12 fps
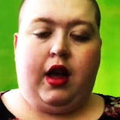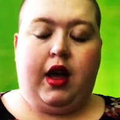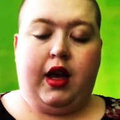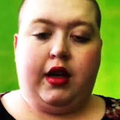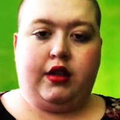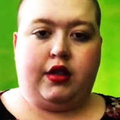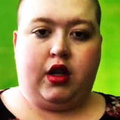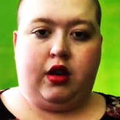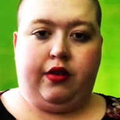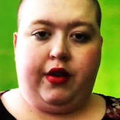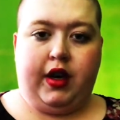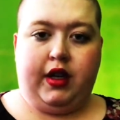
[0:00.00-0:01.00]
And so
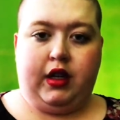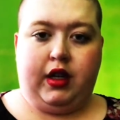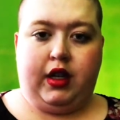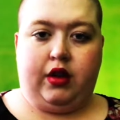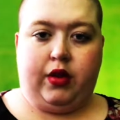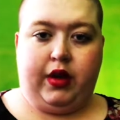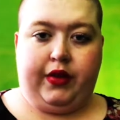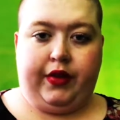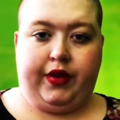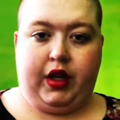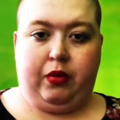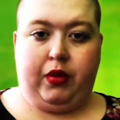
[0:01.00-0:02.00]
finally, in
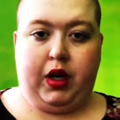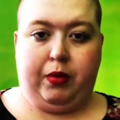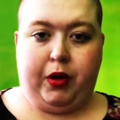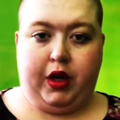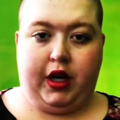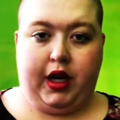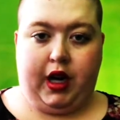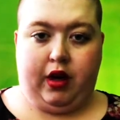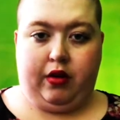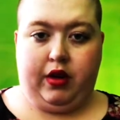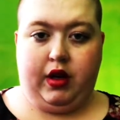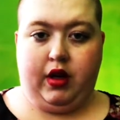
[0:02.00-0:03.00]
2015, when I put it
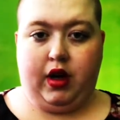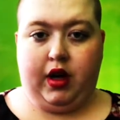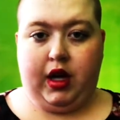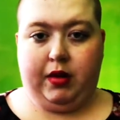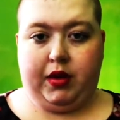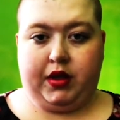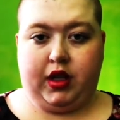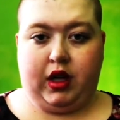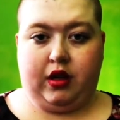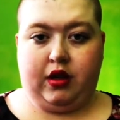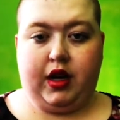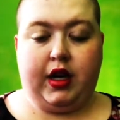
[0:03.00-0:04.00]
out on iBooks
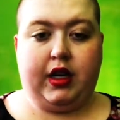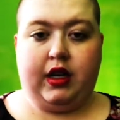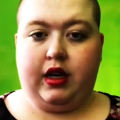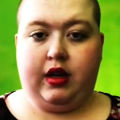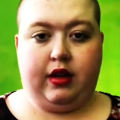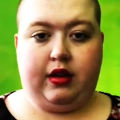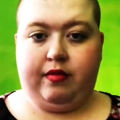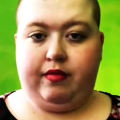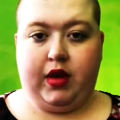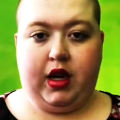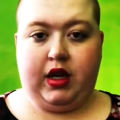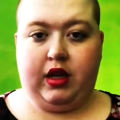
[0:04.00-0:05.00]
Author, I
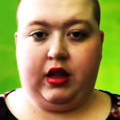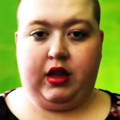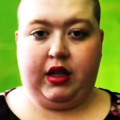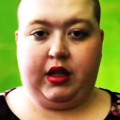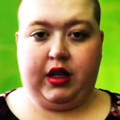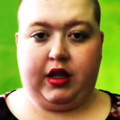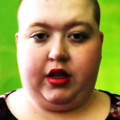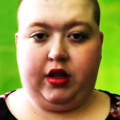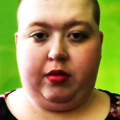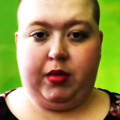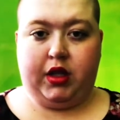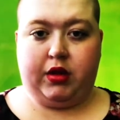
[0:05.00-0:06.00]
didn't think I could do
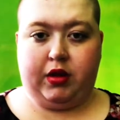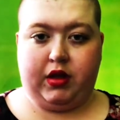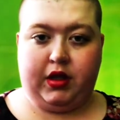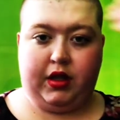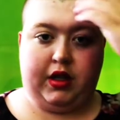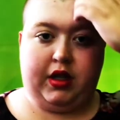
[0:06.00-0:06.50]
much with it,